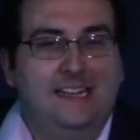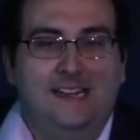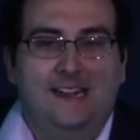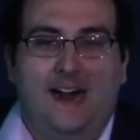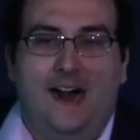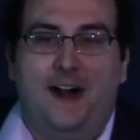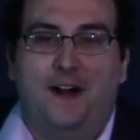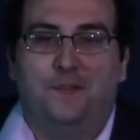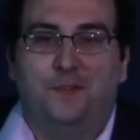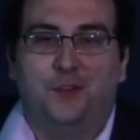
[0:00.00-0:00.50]

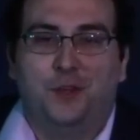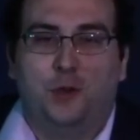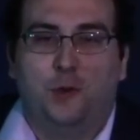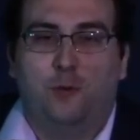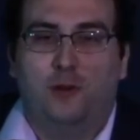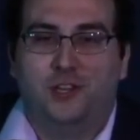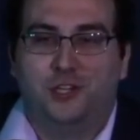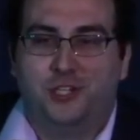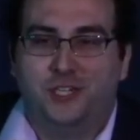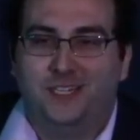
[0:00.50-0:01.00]
on the
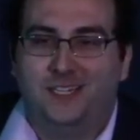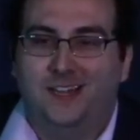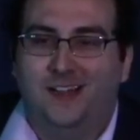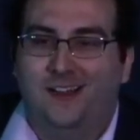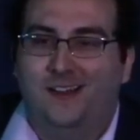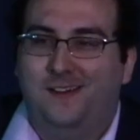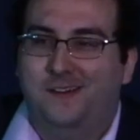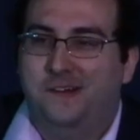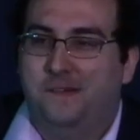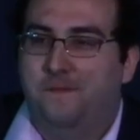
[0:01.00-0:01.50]
question
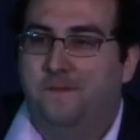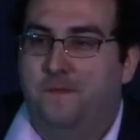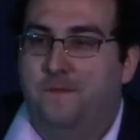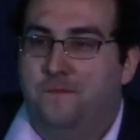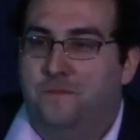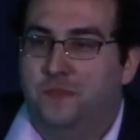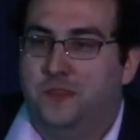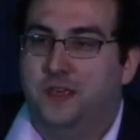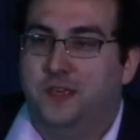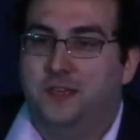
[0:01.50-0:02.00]
of
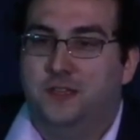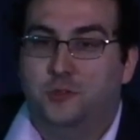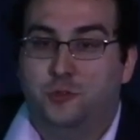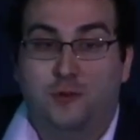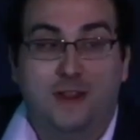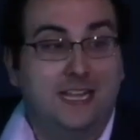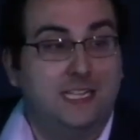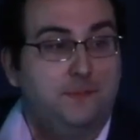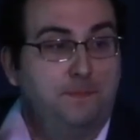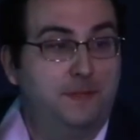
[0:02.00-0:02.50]
the
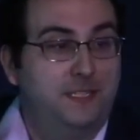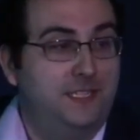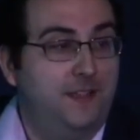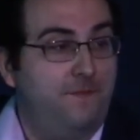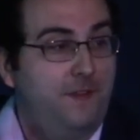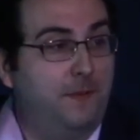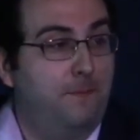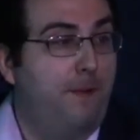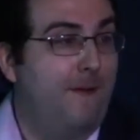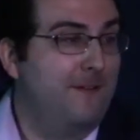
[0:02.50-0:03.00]

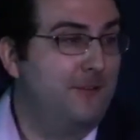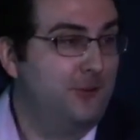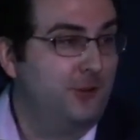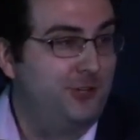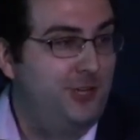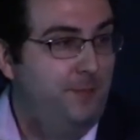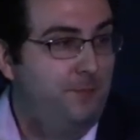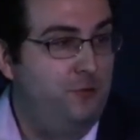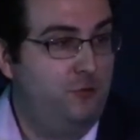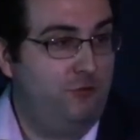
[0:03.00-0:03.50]
Trans-Pacific
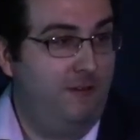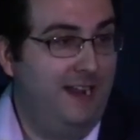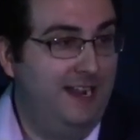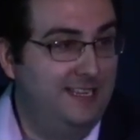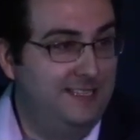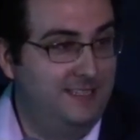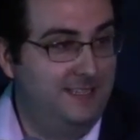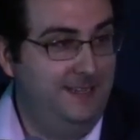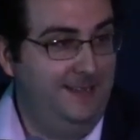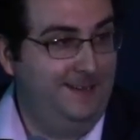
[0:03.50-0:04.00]
Partnership trade
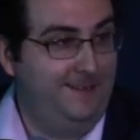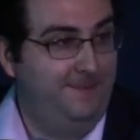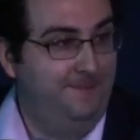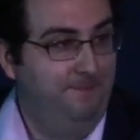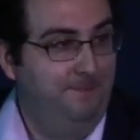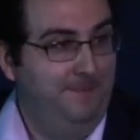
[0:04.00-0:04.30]
deal.